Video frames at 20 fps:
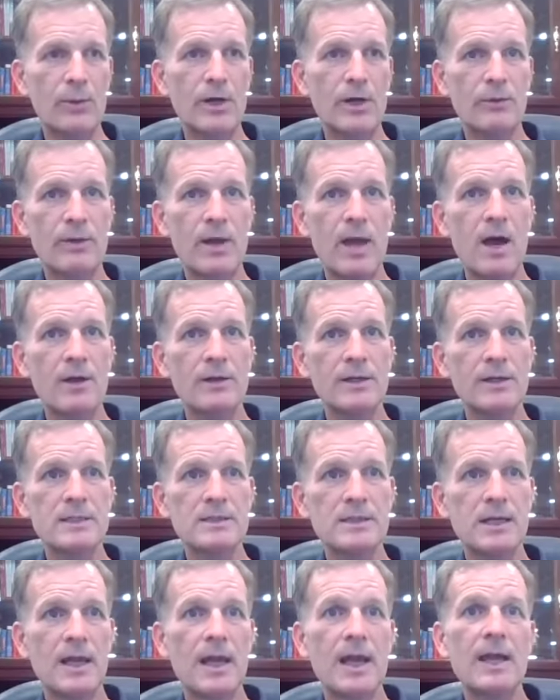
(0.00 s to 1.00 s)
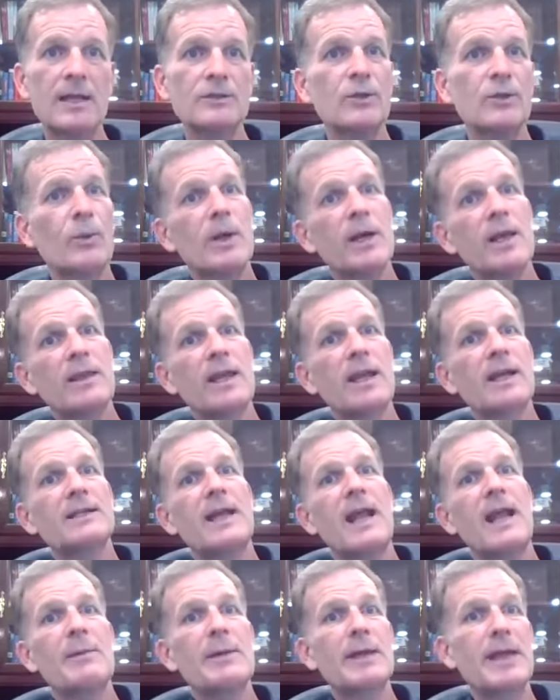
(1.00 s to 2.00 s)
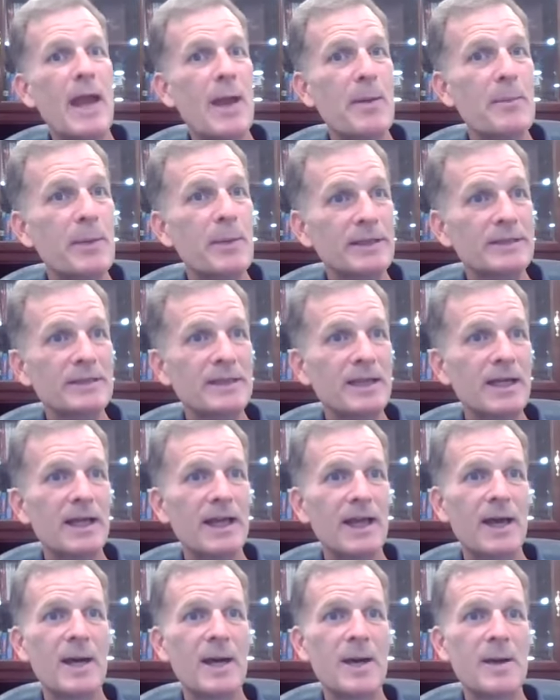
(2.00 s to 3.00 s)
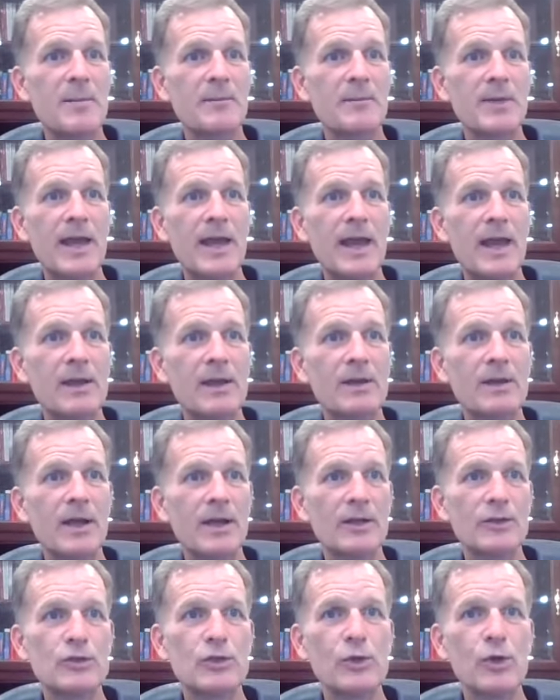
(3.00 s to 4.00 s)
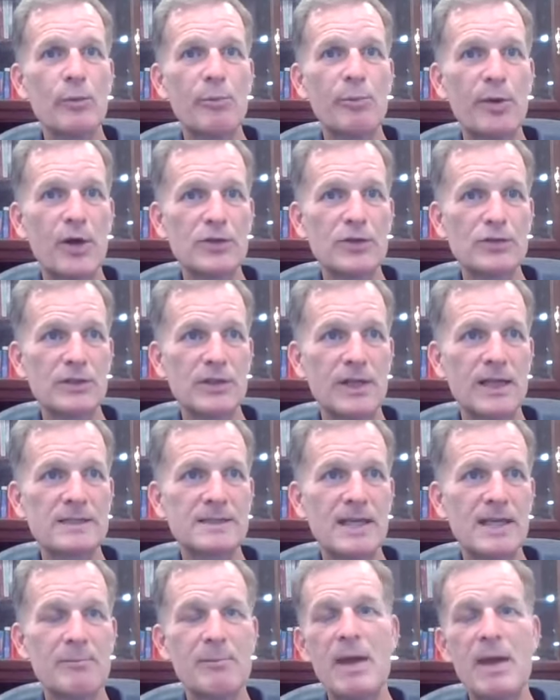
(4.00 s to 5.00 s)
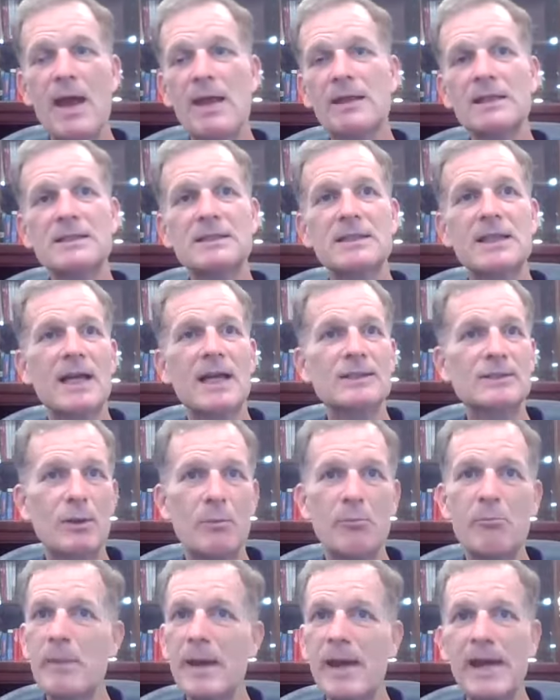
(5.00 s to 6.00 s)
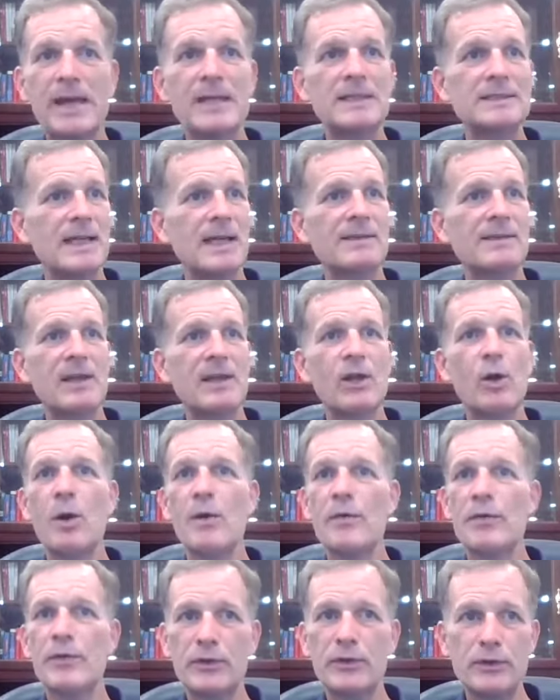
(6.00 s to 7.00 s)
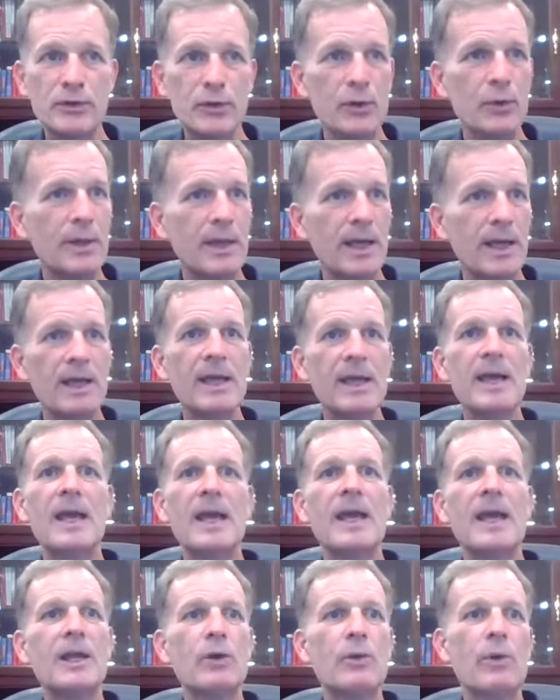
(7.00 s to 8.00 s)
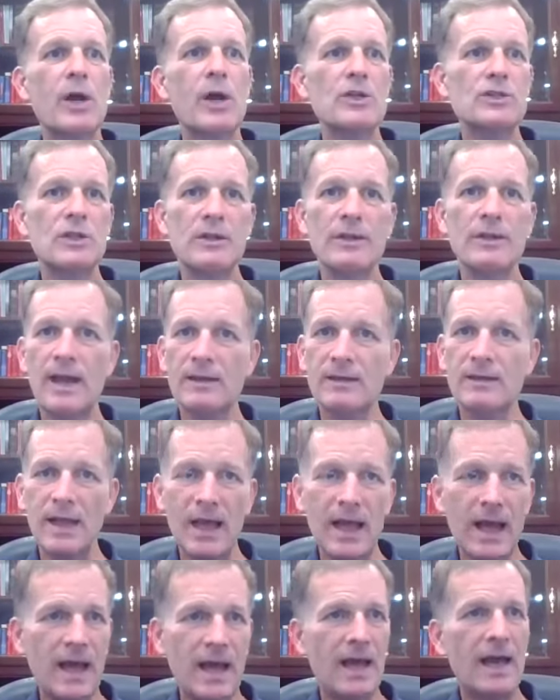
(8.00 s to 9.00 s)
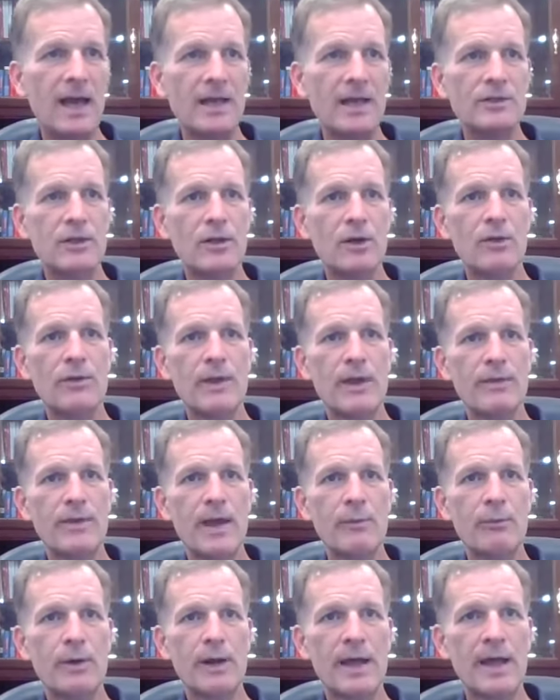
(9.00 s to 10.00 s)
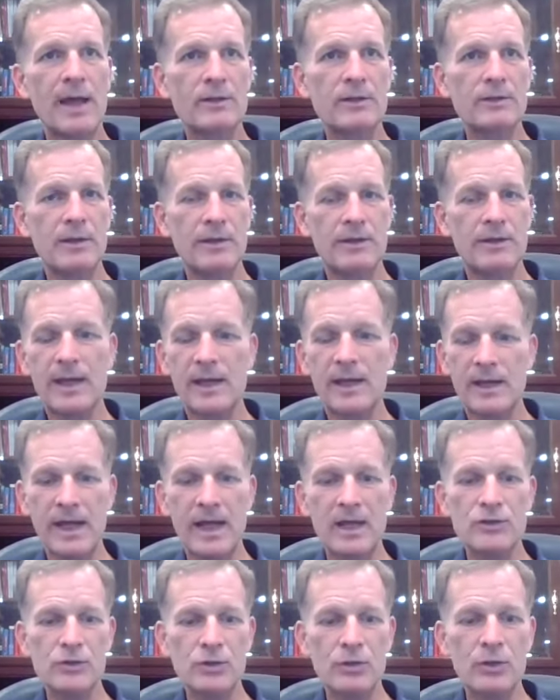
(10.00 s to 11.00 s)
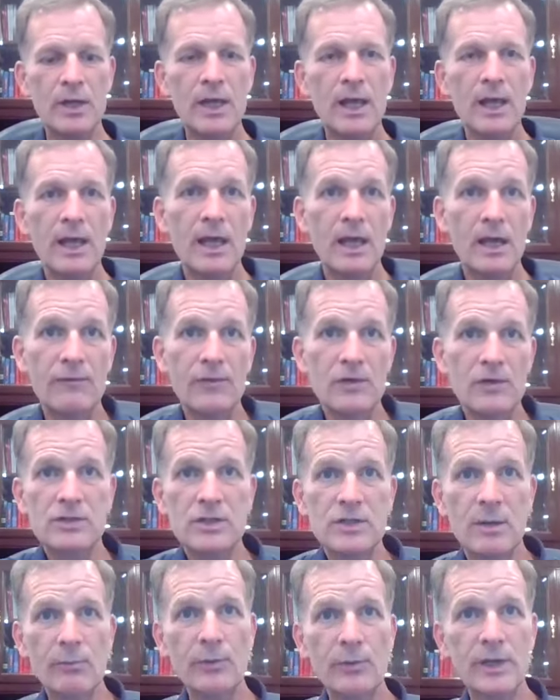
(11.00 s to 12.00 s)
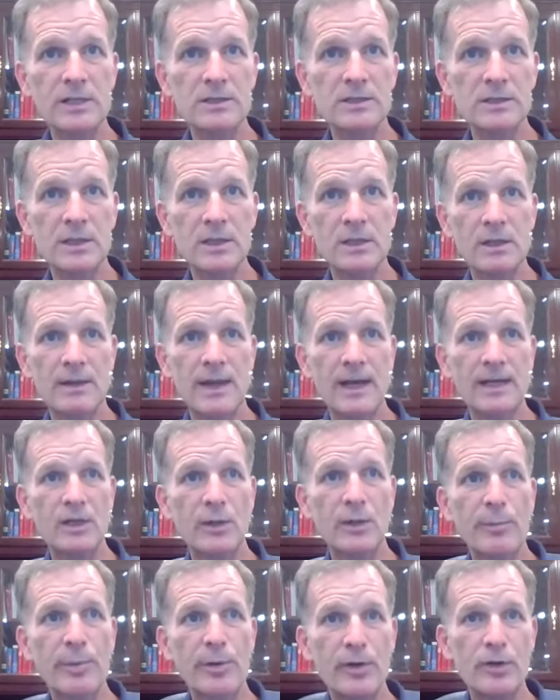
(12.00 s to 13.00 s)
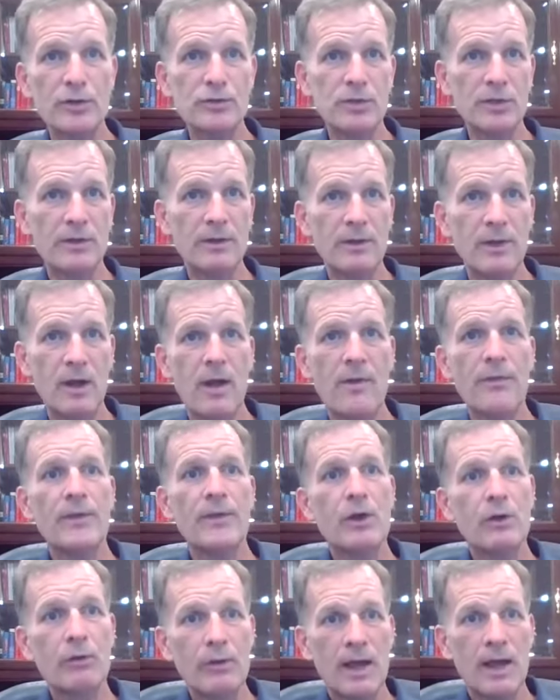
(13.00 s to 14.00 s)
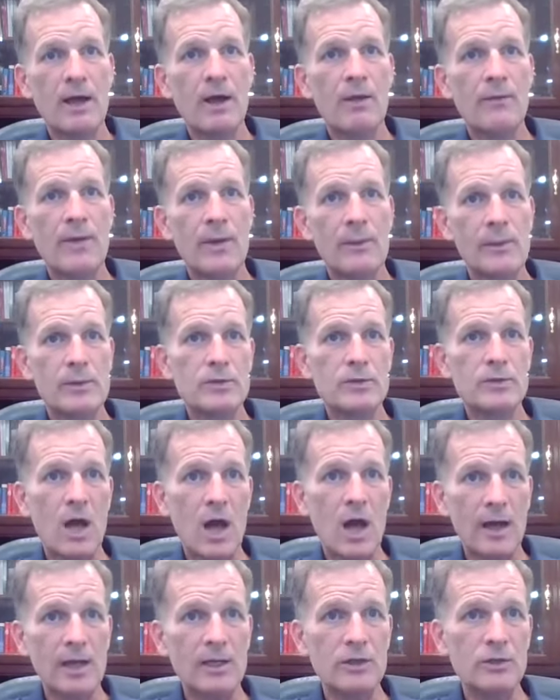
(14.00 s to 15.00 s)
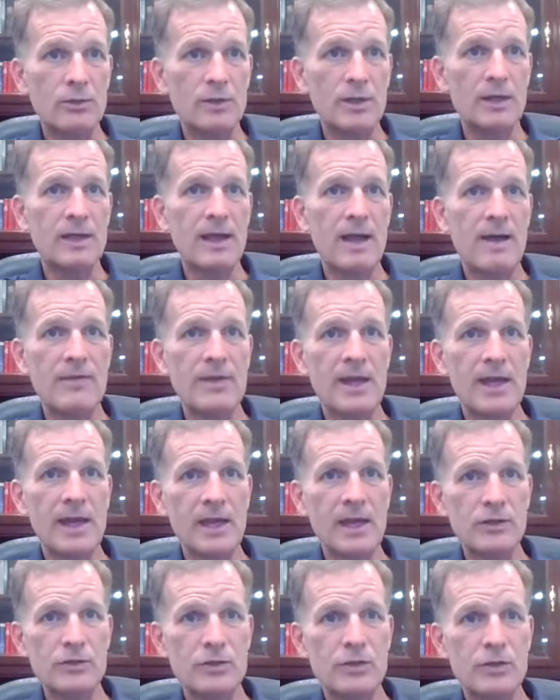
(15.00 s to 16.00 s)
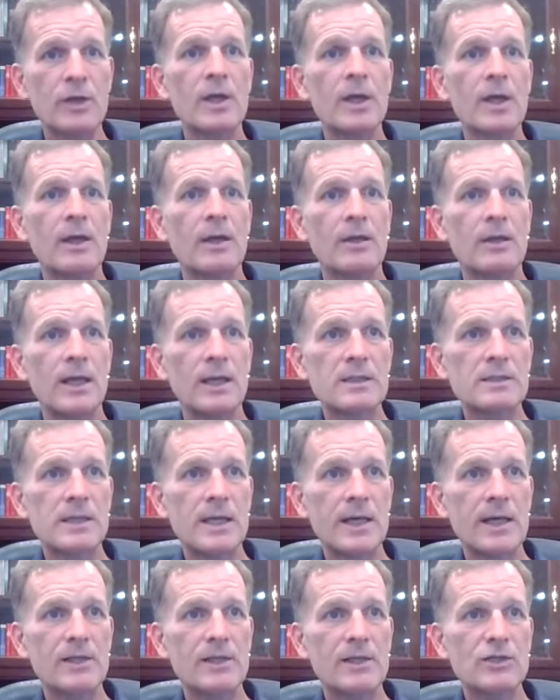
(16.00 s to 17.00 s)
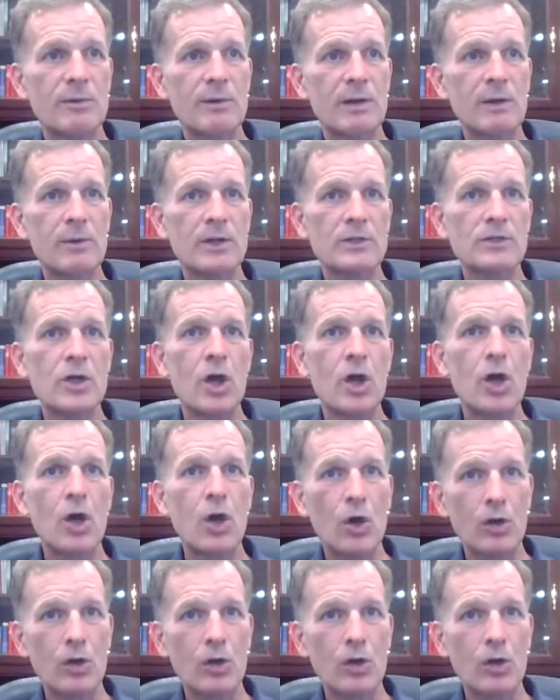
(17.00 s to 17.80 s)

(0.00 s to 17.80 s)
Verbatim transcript: I went around and said, Hey, so what do you think of Dynamic Campus? Um, and uh, to a person, they said, Man, these guys are amazing. They know what they're doing. Any question that they had, you know, that they were an- that they could answer. And if for some reason that the person on the ground that we were talking to didn't have the answer, they said, in so many words,